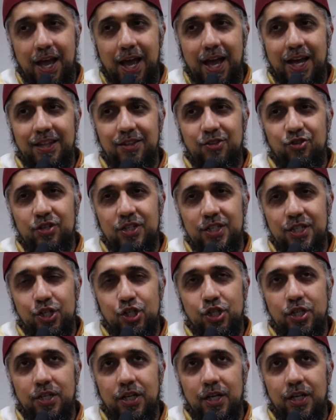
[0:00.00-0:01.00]
And
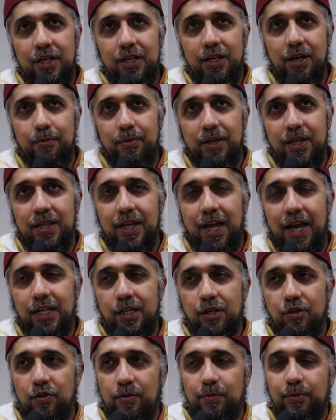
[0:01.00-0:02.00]
traditionally, I mean, in the
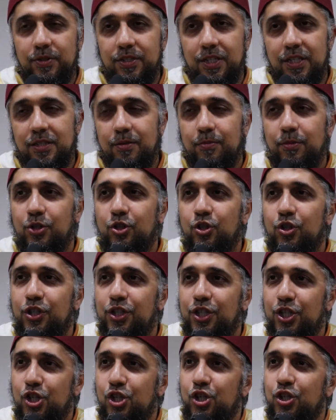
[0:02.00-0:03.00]
hadith of Prophet, the
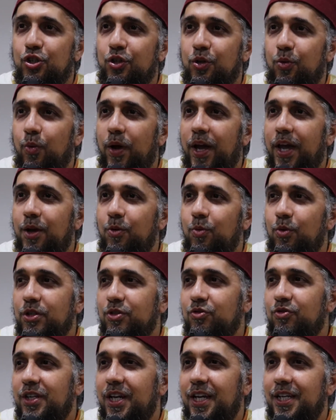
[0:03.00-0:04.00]
traditional way
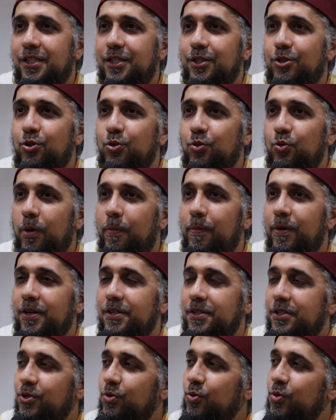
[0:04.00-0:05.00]
was related to a
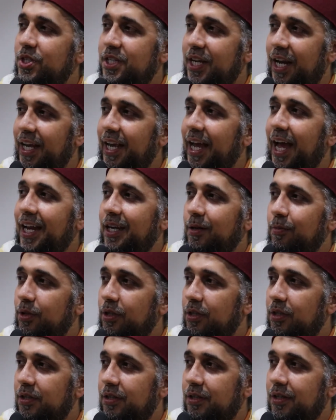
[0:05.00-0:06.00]
person who was selling an animal.
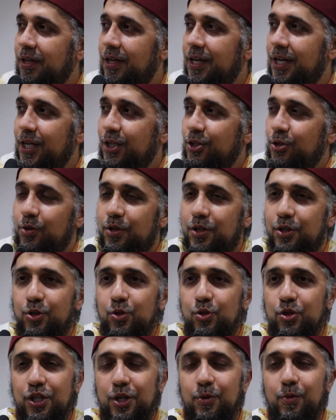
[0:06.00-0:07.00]
So
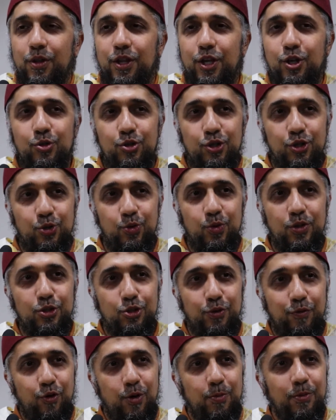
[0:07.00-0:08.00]
usually what they used to do, it was
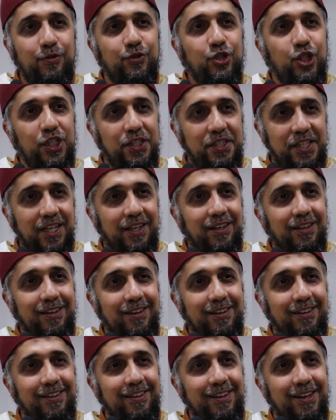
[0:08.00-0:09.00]
a form of cheating.
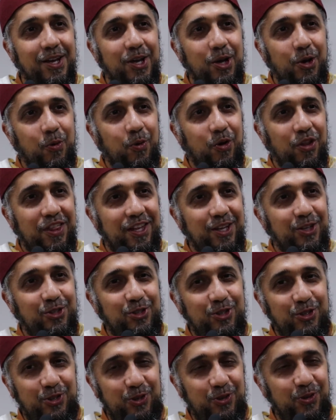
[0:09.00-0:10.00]
What they
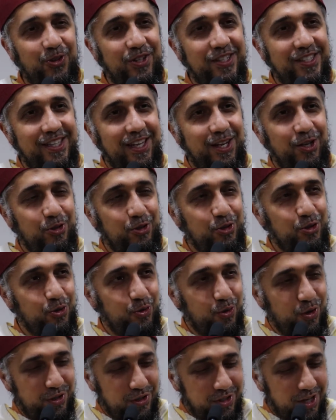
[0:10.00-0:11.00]
used to do is they used
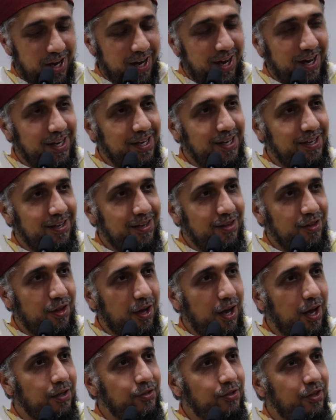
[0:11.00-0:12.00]
to tie
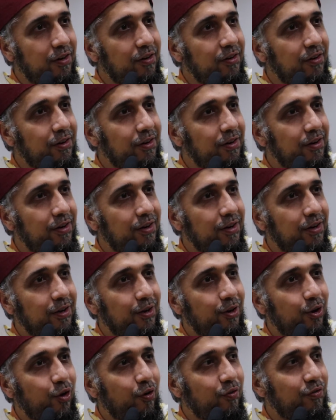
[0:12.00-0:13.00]
the udder
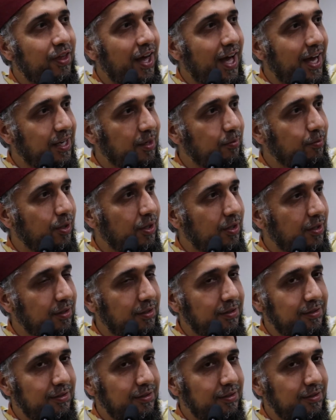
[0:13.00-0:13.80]
of the animal.